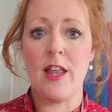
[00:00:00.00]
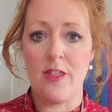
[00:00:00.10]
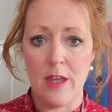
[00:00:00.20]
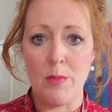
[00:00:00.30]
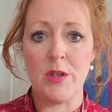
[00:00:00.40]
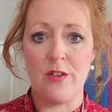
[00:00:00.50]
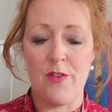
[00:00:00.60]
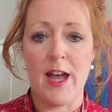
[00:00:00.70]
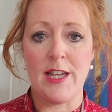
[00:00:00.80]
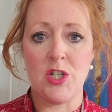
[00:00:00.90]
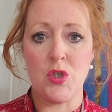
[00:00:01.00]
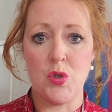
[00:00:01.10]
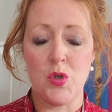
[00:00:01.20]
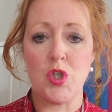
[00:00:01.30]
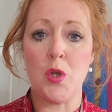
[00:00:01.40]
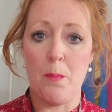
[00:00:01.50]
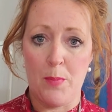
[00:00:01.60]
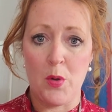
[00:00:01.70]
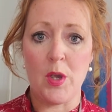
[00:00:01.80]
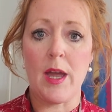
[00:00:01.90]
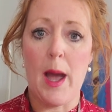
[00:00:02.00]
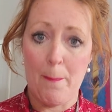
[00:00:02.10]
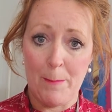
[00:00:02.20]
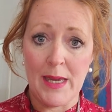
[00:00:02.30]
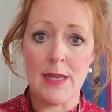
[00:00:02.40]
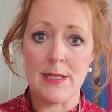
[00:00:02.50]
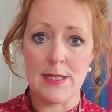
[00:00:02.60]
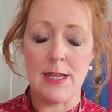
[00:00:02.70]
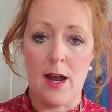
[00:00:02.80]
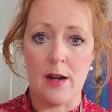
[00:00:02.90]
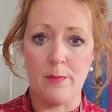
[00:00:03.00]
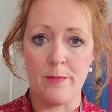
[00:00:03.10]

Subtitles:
they will advise you to book a PCR.